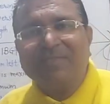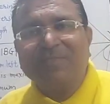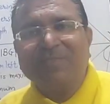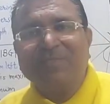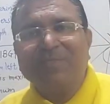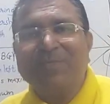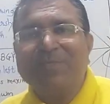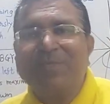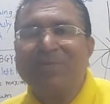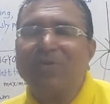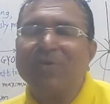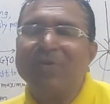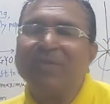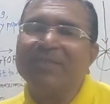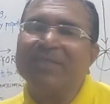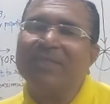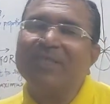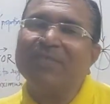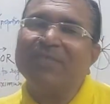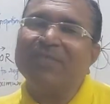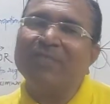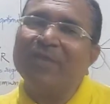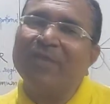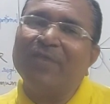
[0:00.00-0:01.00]
because
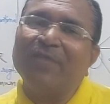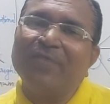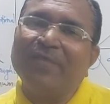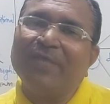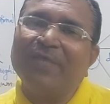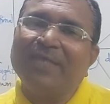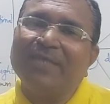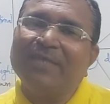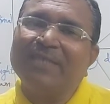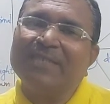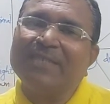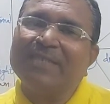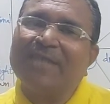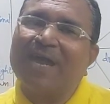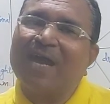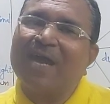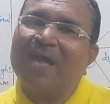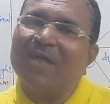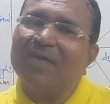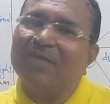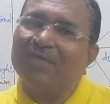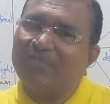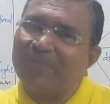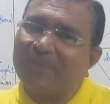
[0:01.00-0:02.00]
their wavelengths
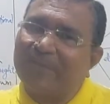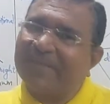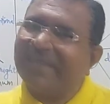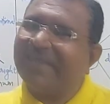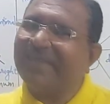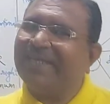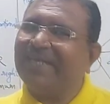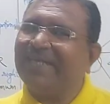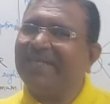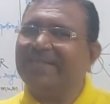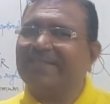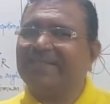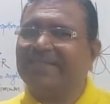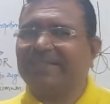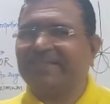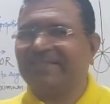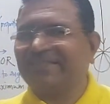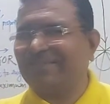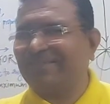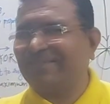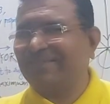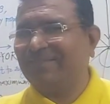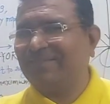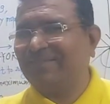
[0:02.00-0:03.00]
are very
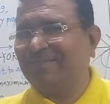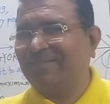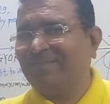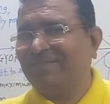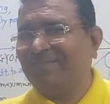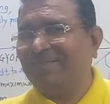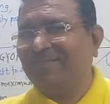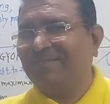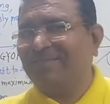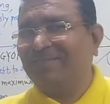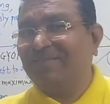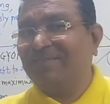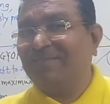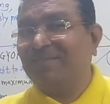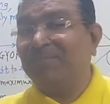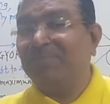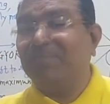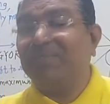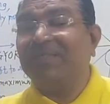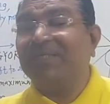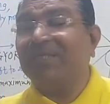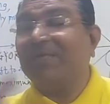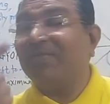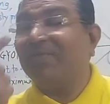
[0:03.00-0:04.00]
less,
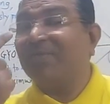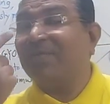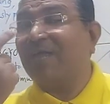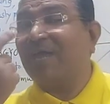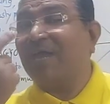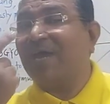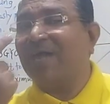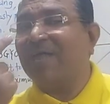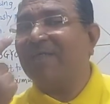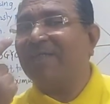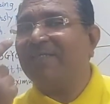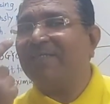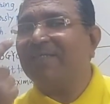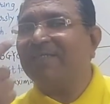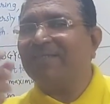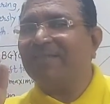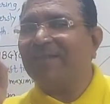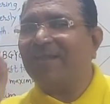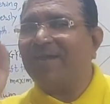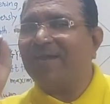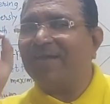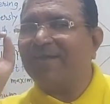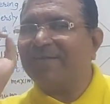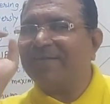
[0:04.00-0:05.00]
but our eyes
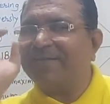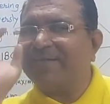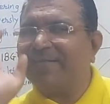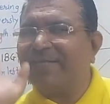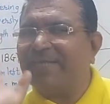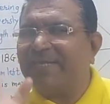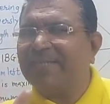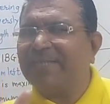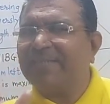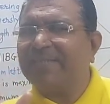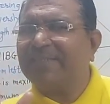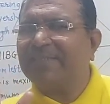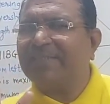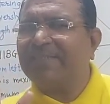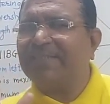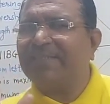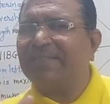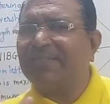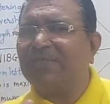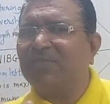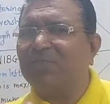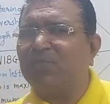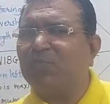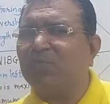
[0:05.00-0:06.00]
are less
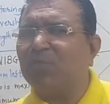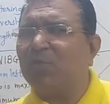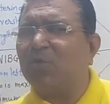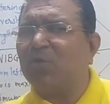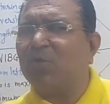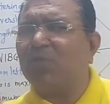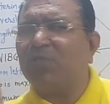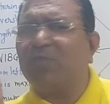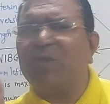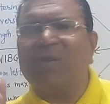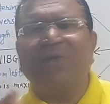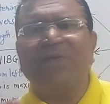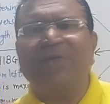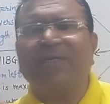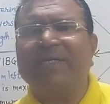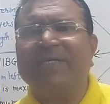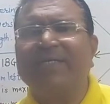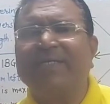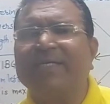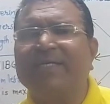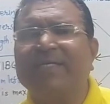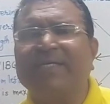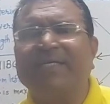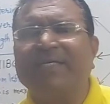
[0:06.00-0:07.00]
sensitive for violet
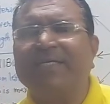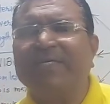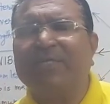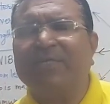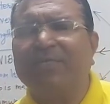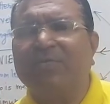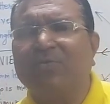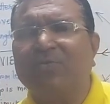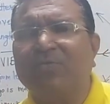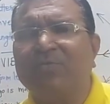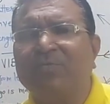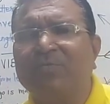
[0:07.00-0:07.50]
and indigo.